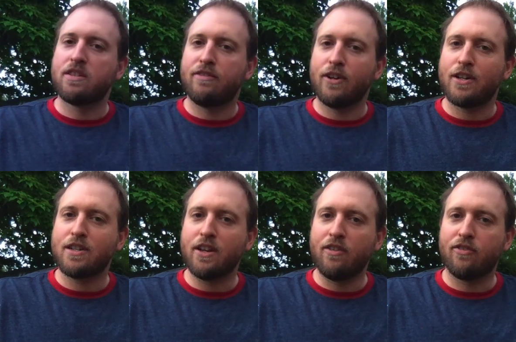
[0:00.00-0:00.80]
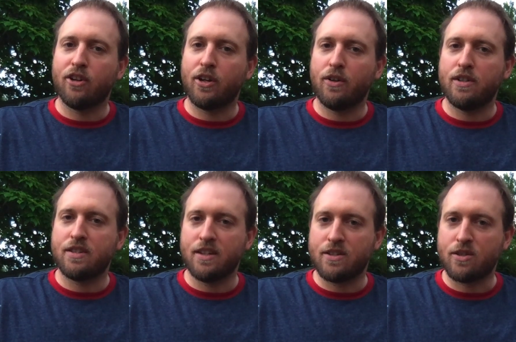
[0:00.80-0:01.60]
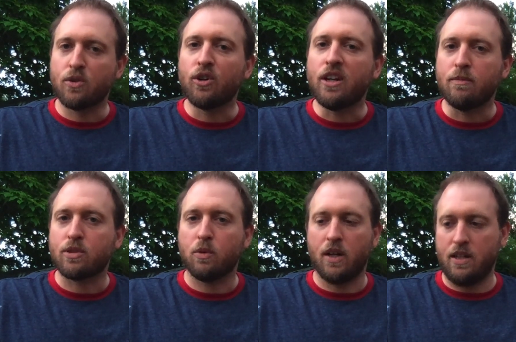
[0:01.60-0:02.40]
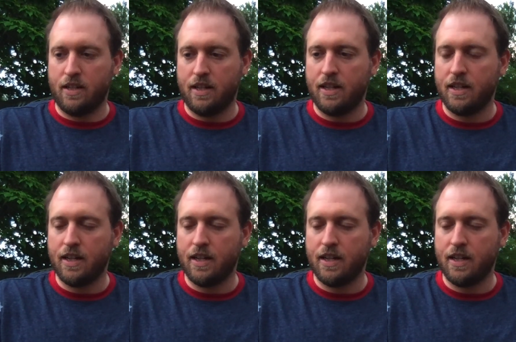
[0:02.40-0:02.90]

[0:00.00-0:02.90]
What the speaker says: a very subtle fragrance, it screams quality.